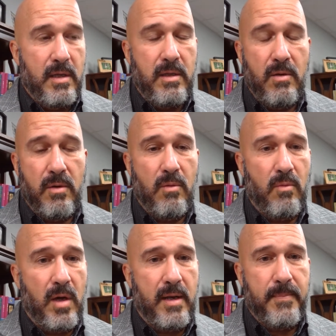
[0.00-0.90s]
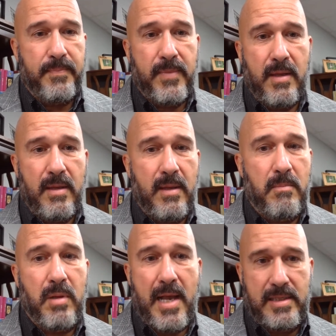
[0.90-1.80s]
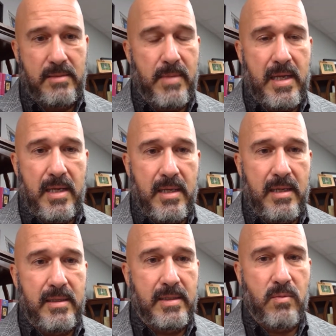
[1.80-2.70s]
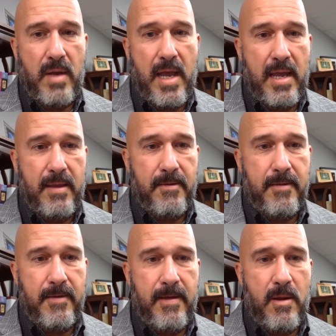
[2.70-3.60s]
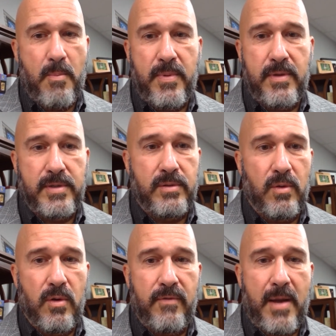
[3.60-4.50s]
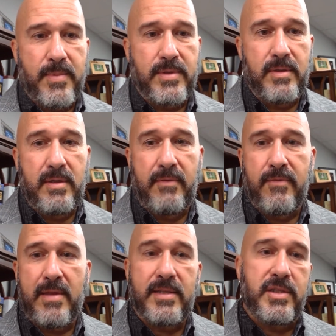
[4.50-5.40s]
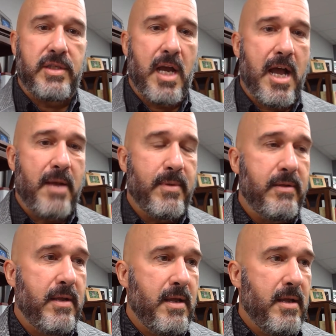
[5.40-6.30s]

You're the one that blessed me in this way and opened this door of opportunity for this job and